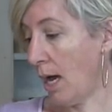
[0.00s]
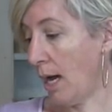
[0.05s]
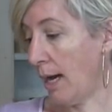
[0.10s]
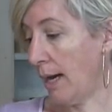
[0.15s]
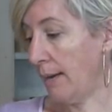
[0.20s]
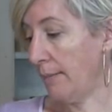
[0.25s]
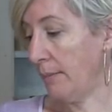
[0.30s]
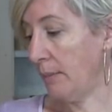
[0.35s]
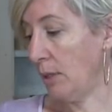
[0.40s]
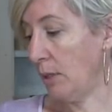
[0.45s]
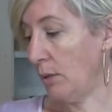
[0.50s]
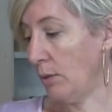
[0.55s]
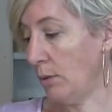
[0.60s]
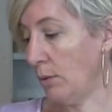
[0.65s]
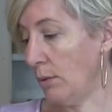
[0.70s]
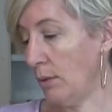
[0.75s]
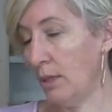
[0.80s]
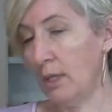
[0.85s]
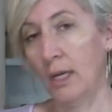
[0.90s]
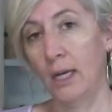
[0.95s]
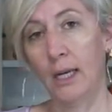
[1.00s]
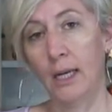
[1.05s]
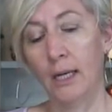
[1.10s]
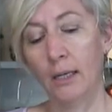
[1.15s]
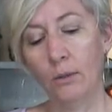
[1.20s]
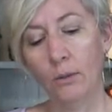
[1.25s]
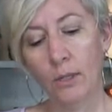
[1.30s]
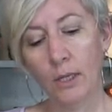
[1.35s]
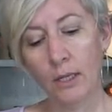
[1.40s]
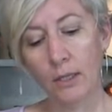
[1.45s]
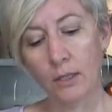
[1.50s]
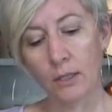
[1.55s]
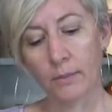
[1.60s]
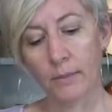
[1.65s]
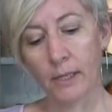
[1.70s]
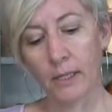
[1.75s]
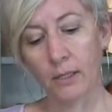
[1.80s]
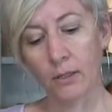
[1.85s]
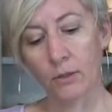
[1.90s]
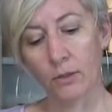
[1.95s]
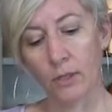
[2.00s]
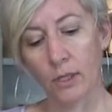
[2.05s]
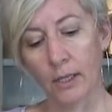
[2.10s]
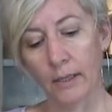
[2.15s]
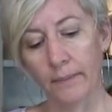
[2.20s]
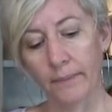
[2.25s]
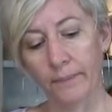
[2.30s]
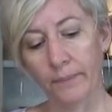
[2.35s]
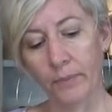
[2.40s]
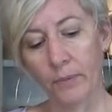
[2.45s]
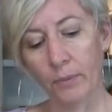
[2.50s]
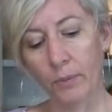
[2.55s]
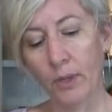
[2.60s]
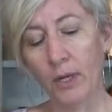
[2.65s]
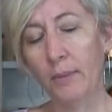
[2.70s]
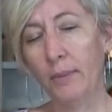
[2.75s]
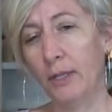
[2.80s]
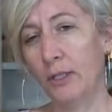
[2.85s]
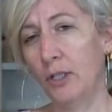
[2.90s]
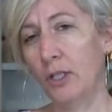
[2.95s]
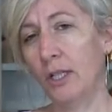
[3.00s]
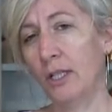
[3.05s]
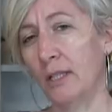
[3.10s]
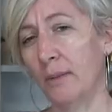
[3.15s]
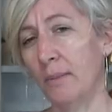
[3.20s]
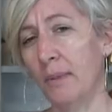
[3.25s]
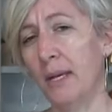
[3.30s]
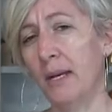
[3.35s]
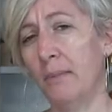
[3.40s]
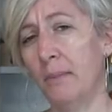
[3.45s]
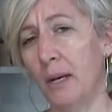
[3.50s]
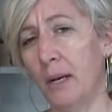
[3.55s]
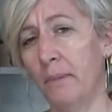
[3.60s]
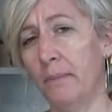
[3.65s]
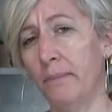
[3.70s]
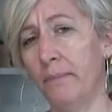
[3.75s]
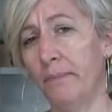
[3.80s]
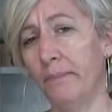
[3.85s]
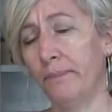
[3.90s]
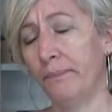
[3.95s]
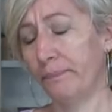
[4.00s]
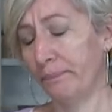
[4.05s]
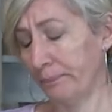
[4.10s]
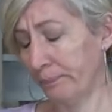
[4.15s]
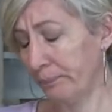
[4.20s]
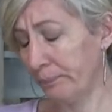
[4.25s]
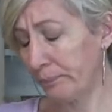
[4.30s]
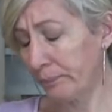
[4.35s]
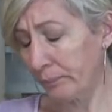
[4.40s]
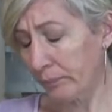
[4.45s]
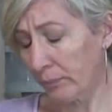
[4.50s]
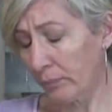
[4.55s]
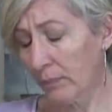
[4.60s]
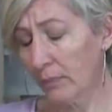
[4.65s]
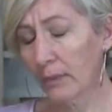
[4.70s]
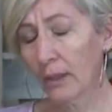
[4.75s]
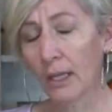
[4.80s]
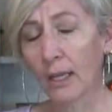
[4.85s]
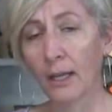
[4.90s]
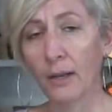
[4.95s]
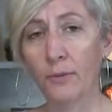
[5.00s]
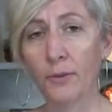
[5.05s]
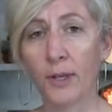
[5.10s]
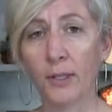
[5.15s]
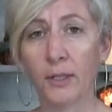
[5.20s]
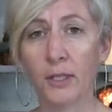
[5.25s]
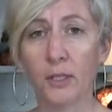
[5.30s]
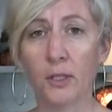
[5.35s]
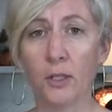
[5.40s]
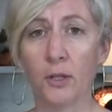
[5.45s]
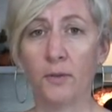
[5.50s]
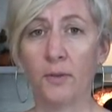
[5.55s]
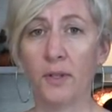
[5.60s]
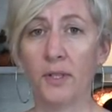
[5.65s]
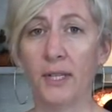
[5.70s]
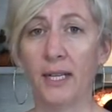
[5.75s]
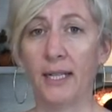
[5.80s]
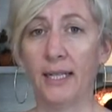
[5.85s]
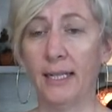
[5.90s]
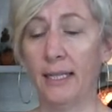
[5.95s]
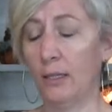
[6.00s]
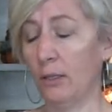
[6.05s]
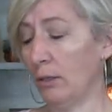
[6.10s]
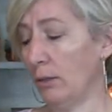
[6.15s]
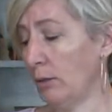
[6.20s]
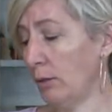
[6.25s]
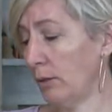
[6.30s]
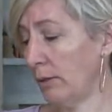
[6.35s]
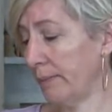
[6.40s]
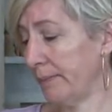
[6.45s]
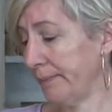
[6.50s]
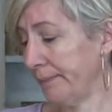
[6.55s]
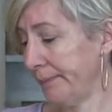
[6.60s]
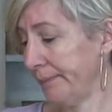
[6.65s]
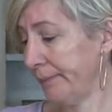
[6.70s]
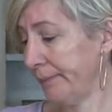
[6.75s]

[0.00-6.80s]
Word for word: I'm using, what else am I using? Pretty much at the minimum, a felting surface and needles.